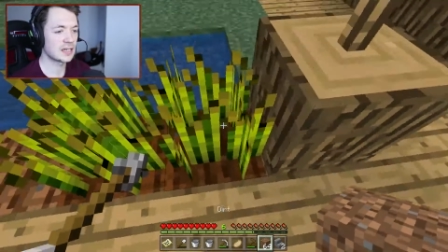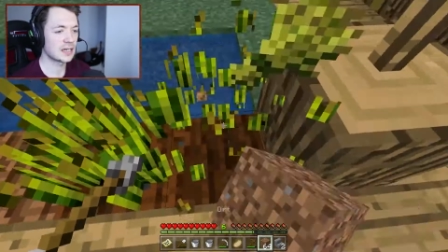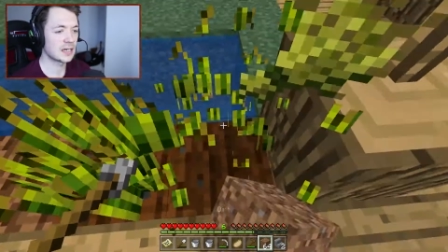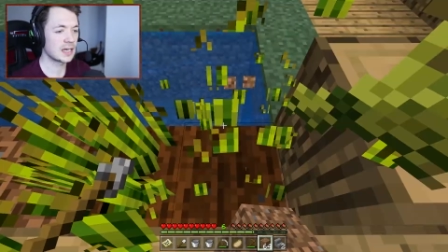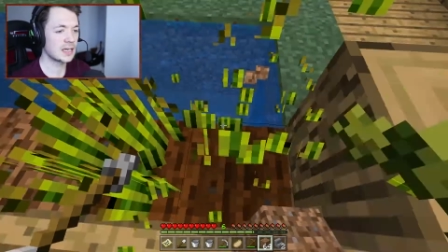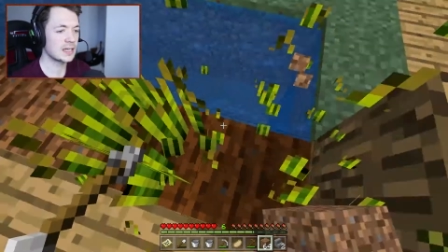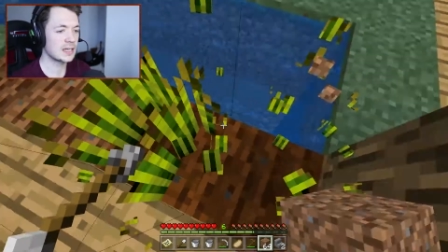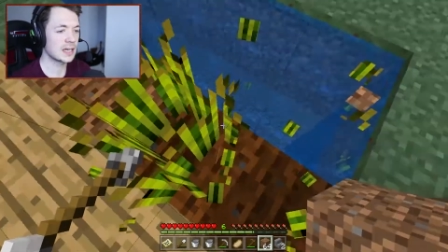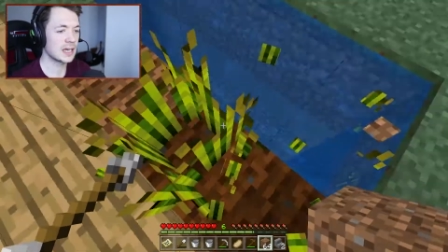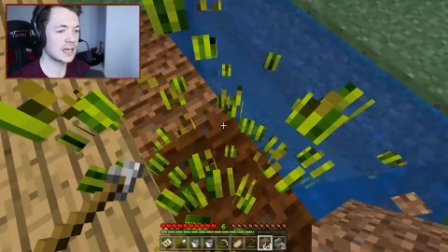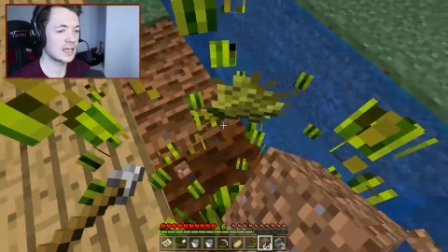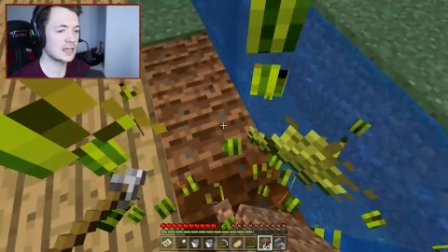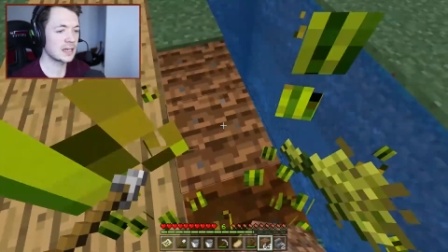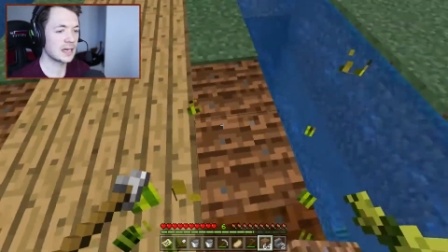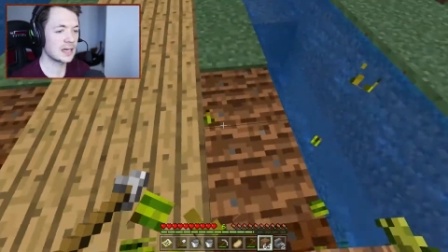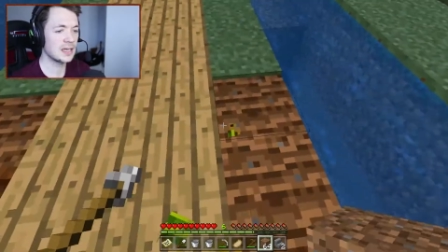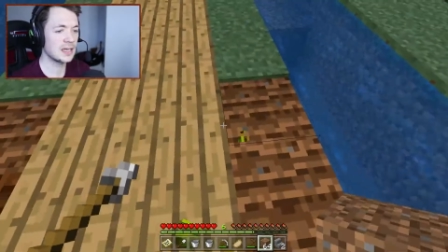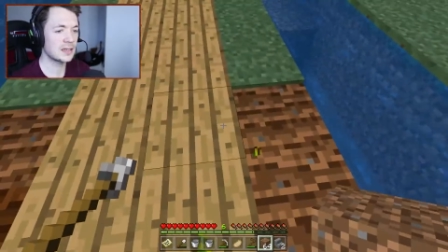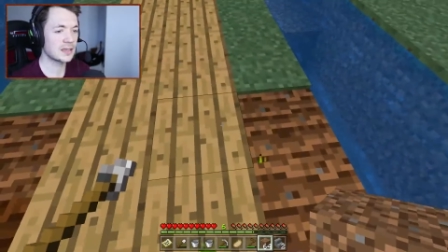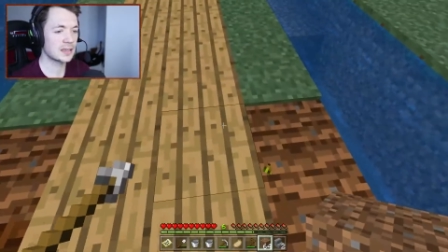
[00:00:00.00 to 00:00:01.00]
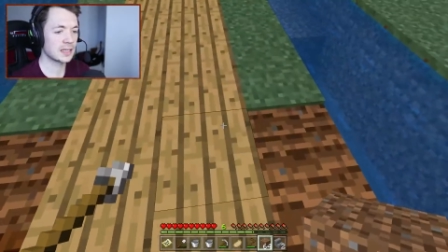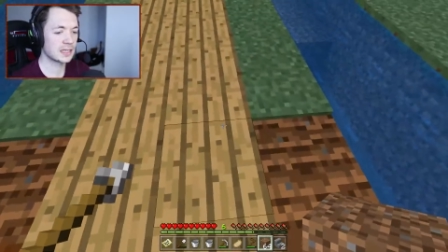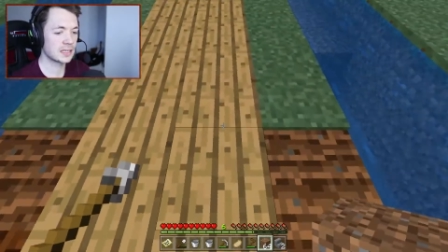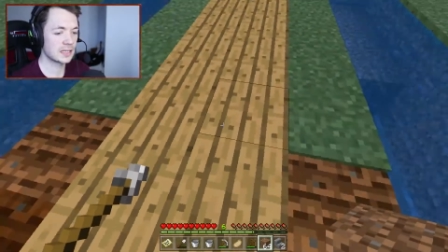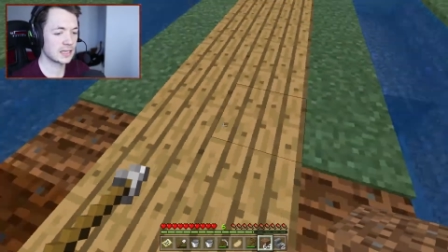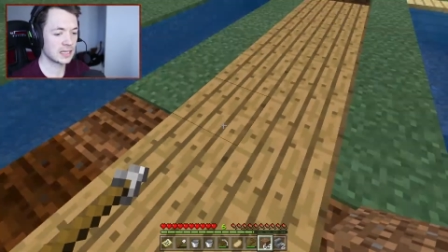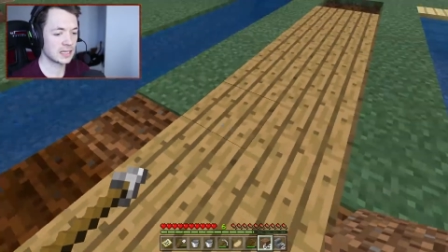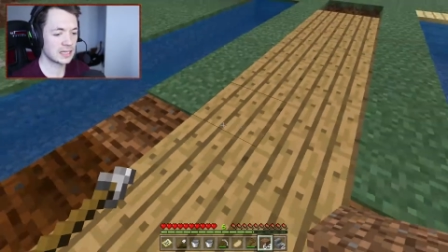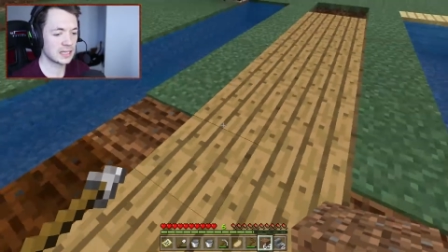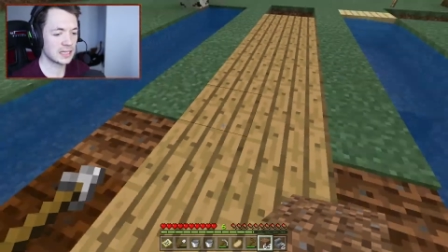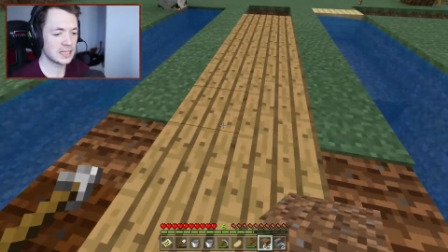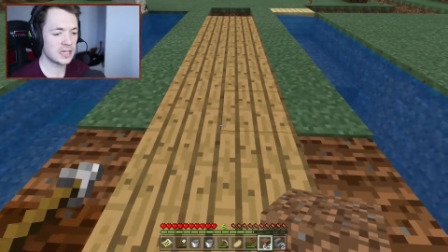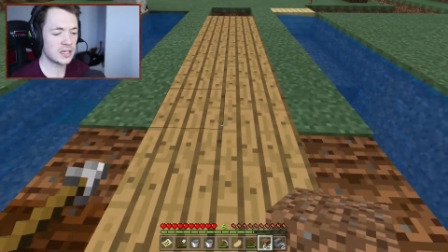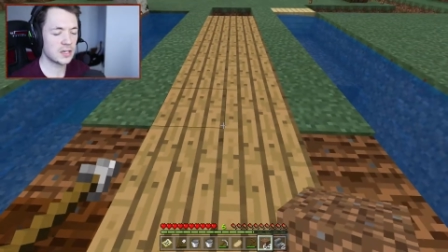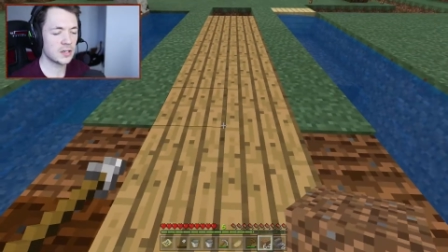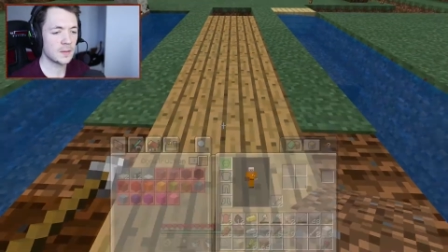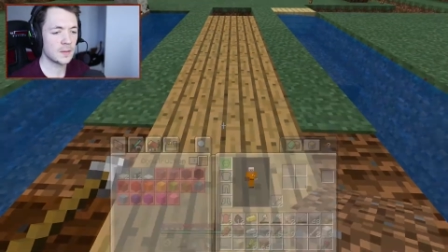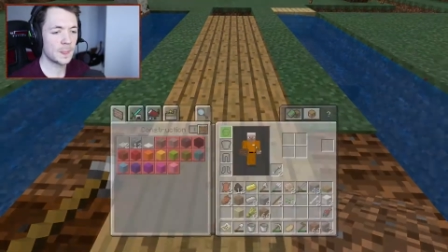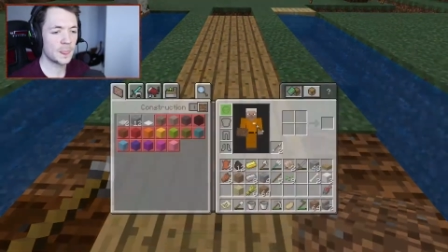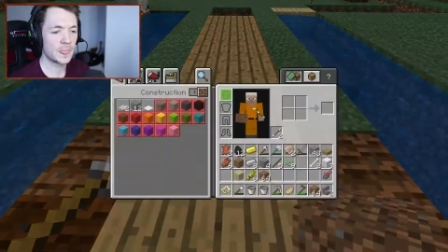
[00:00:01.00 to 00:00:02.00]
Hey, hey, hey. Thank you, thank you, thank
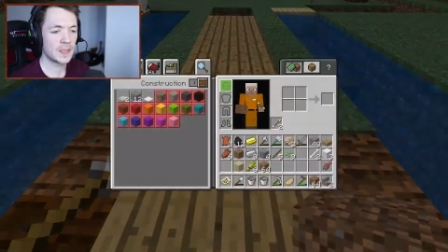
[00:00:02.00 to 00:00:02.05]
you.